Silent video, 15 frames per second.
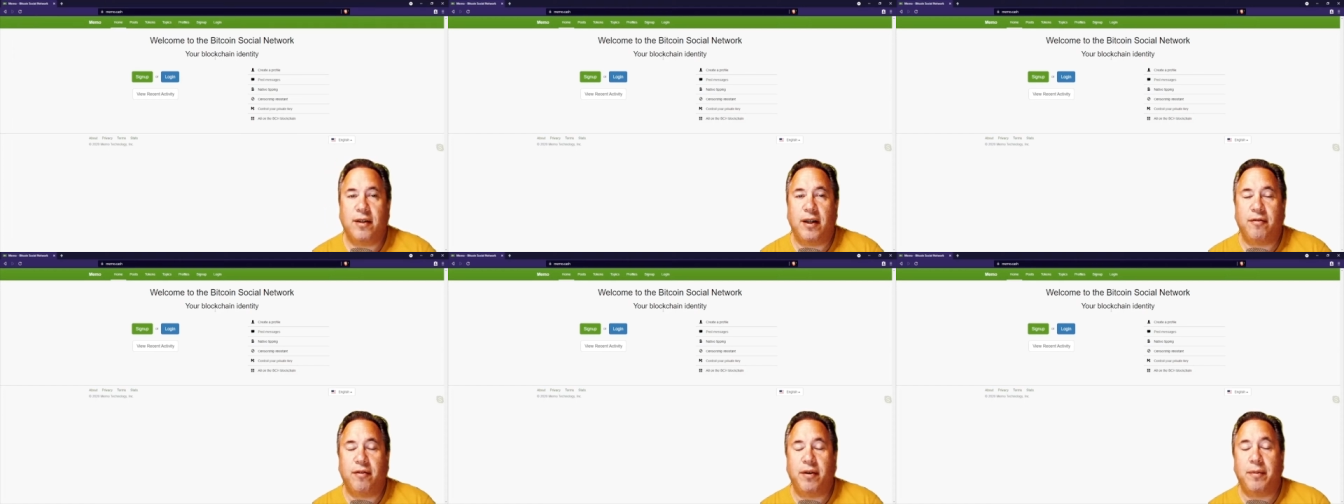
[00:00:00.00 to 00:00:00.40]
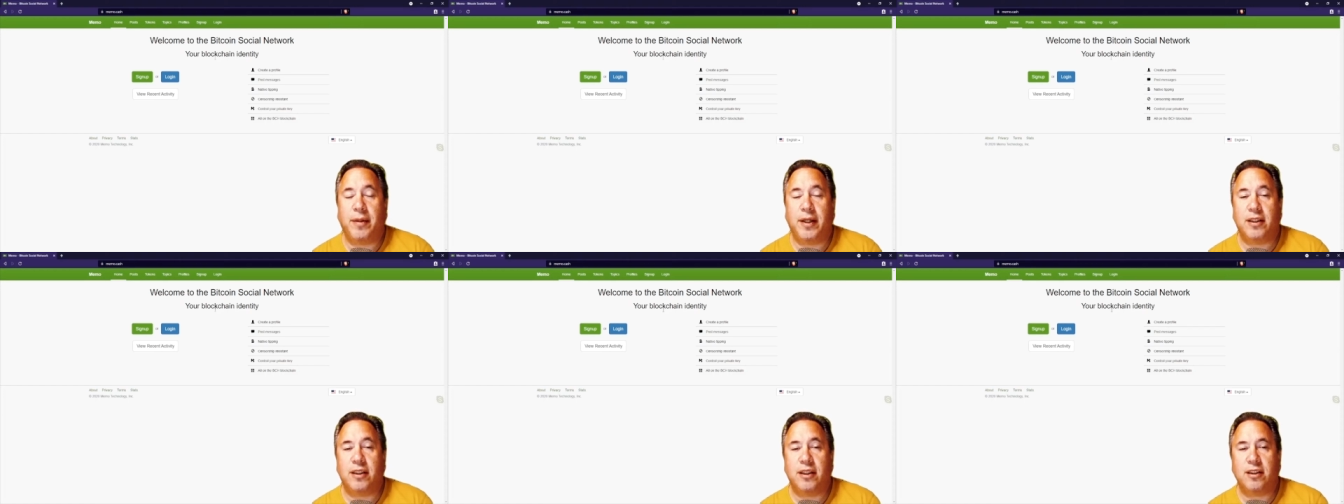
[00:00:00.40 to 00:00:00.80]
Every
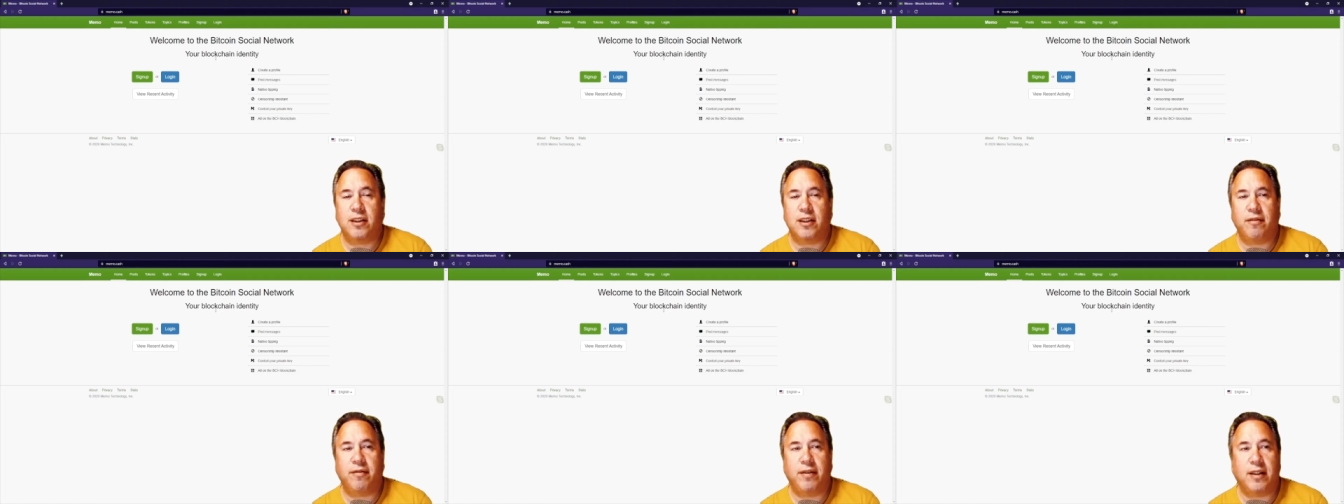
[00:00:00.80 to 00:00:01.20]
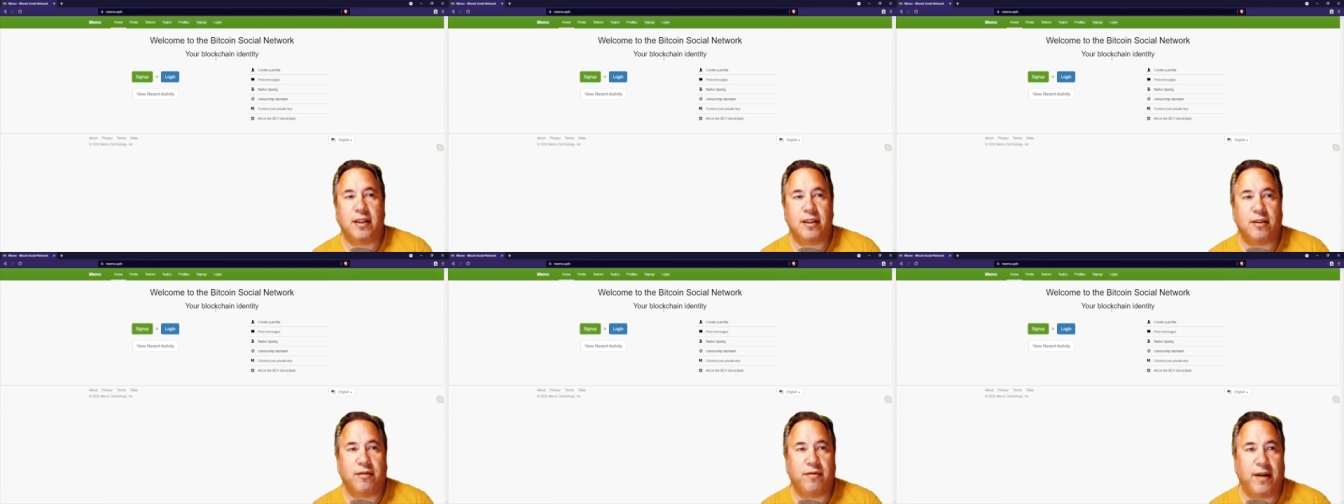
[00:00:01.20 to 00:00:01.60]
message, I think
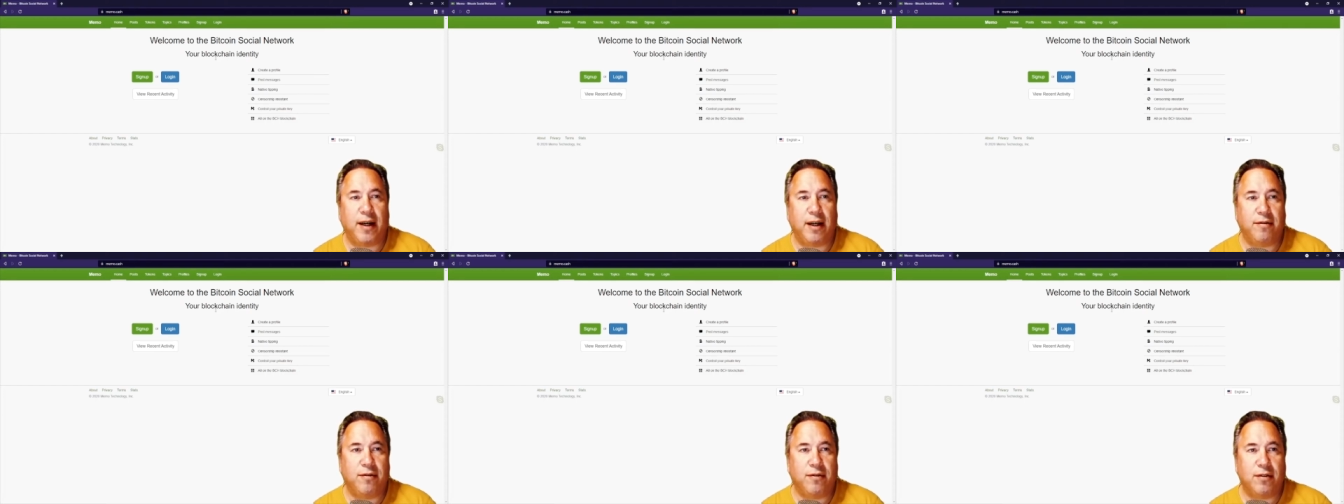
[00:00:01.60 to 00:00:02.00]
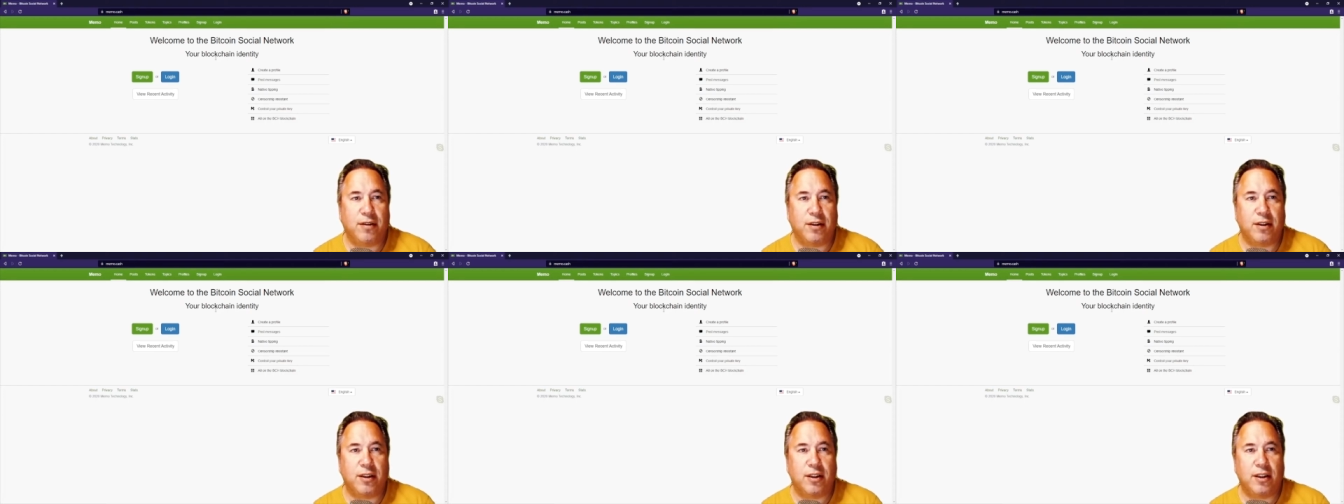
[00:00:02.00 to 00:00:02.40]
it's five
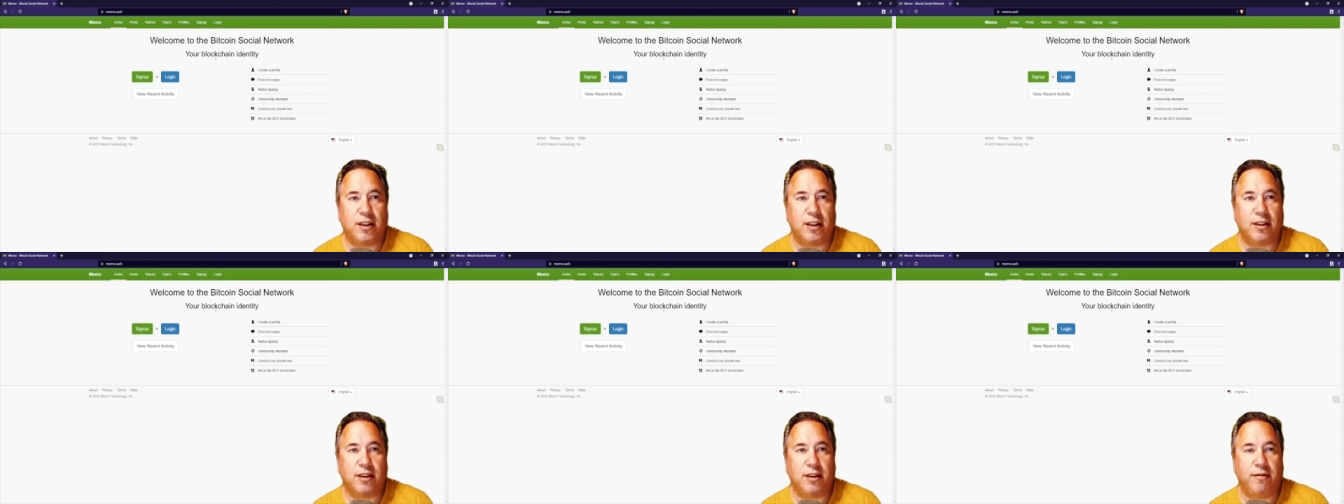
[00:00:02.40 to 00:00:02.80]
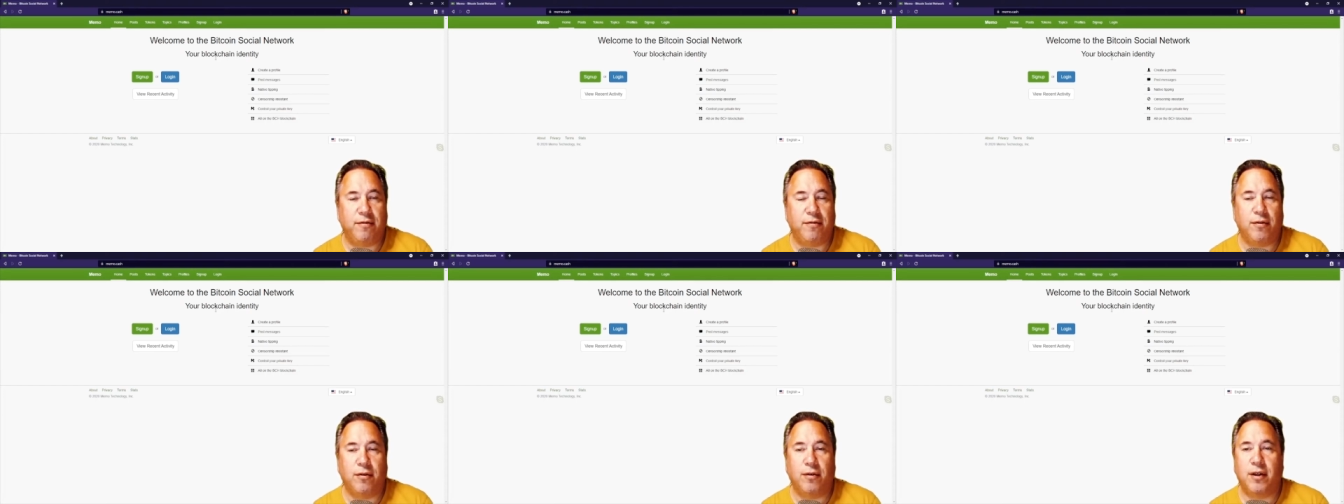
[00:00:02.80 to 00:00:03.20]
hundred
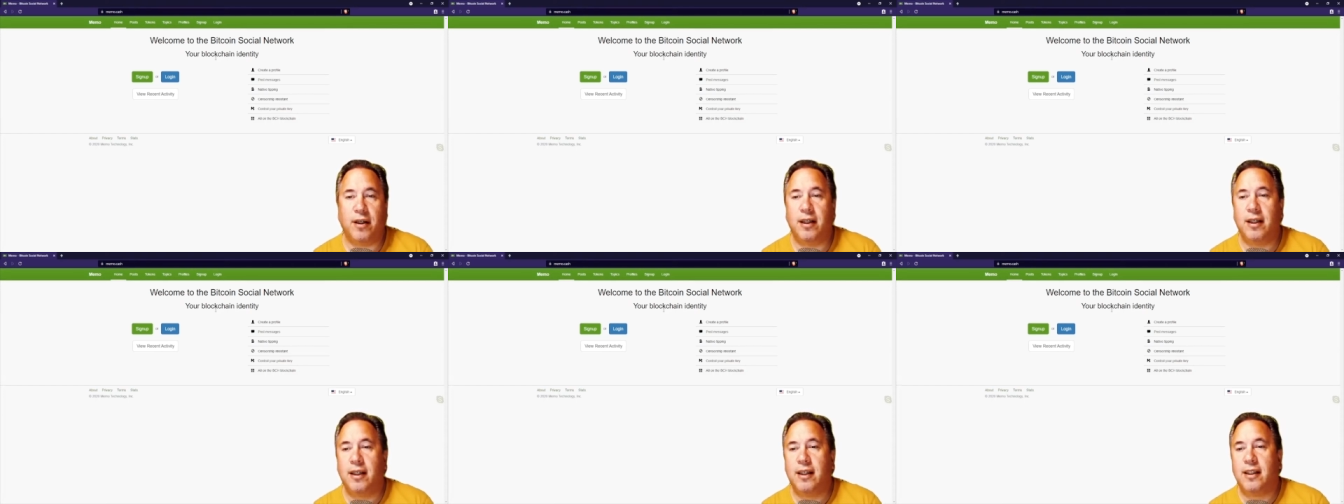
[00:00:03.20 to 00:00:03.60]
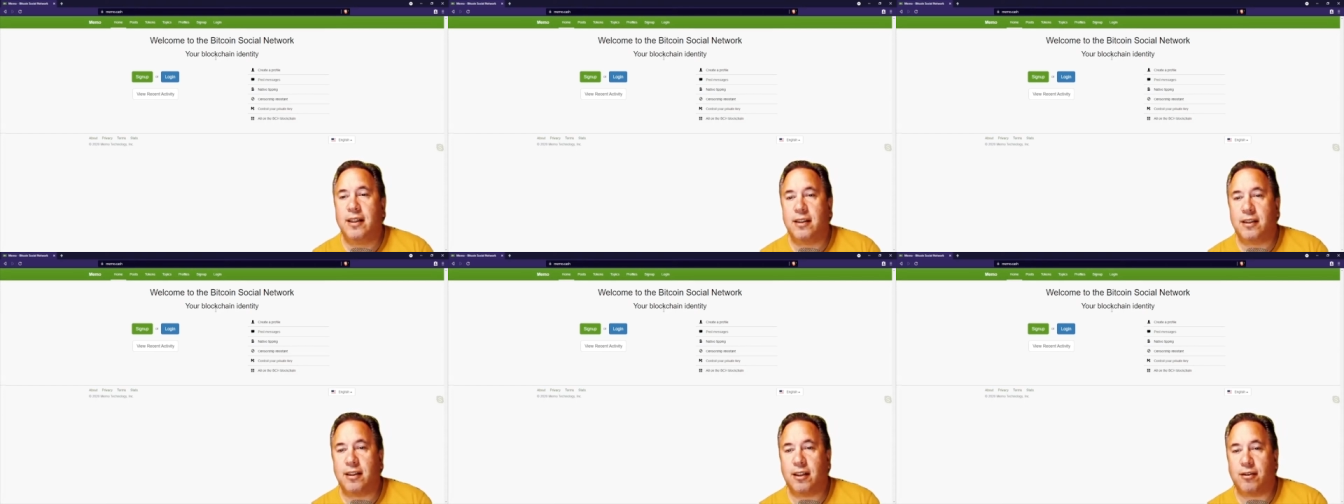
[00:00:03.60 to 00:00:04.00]
sixty-four
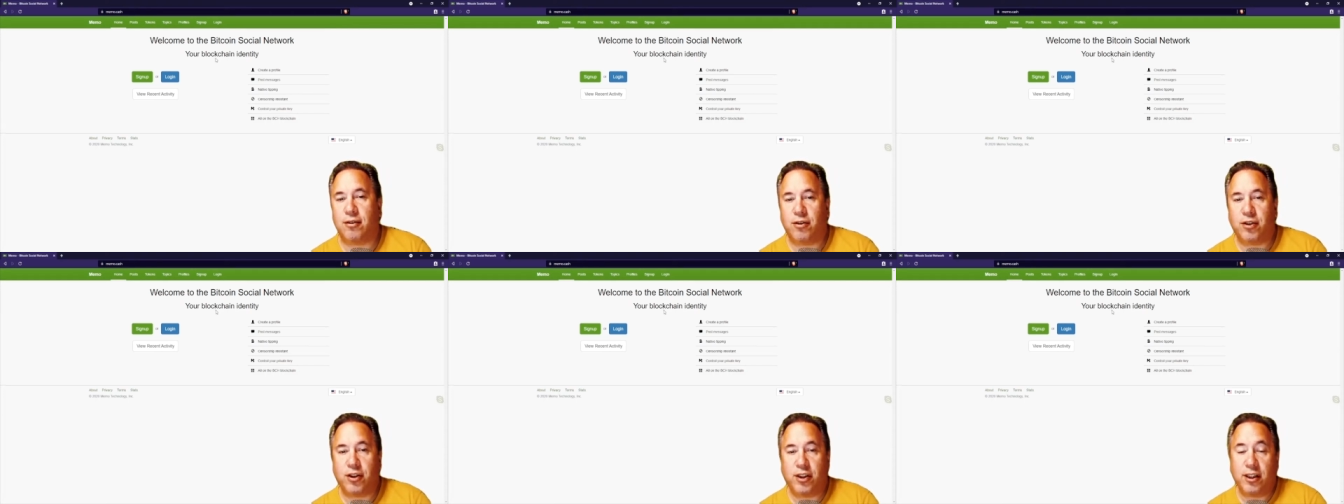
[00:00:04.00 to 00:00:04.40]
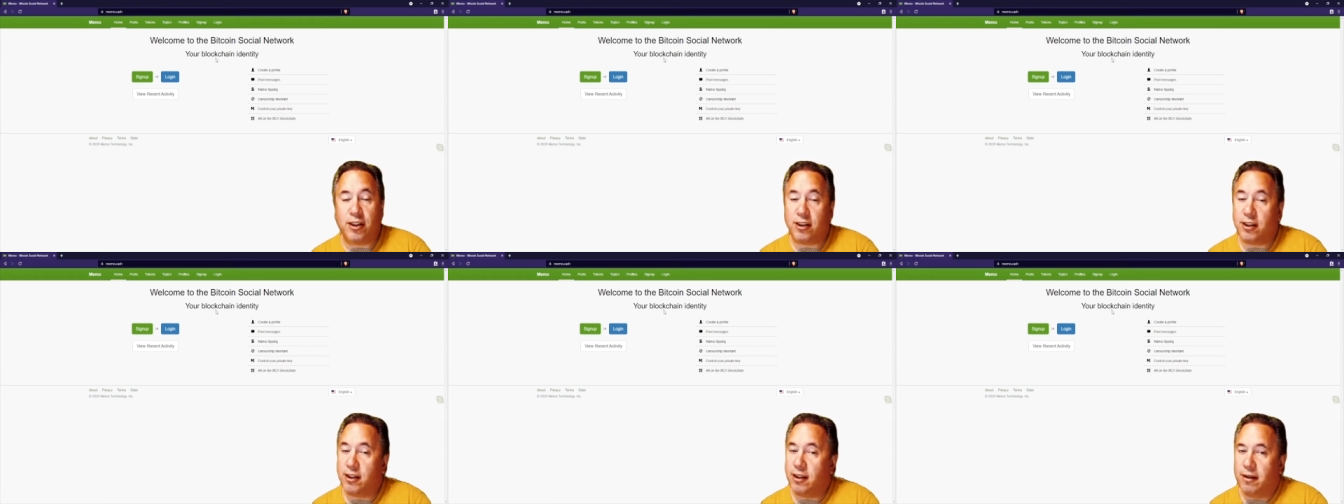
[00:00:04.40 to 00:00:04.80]

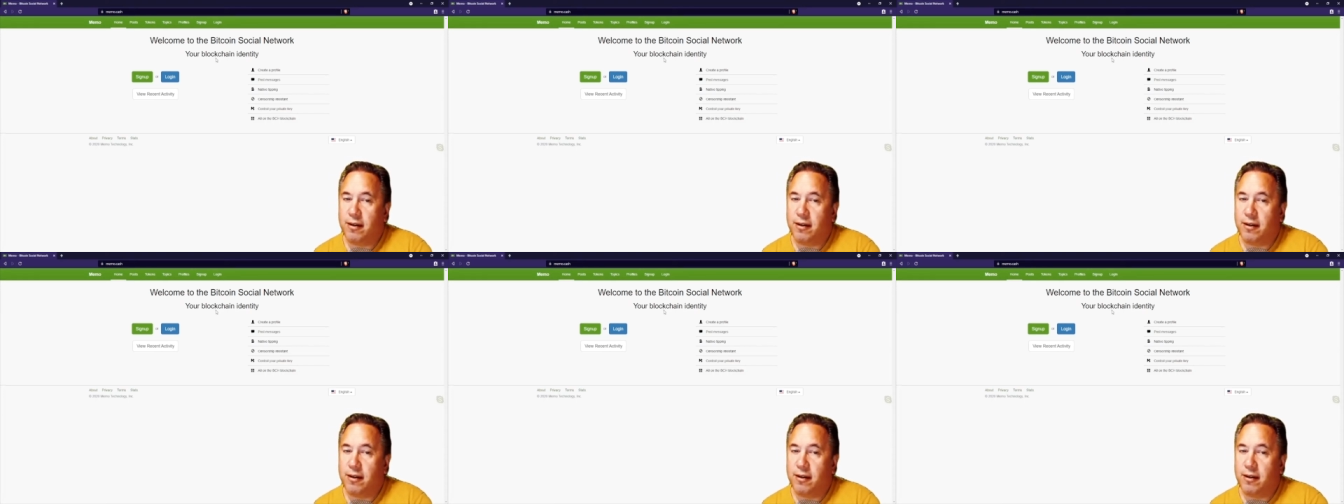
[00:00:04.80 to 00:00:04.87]
satoshis,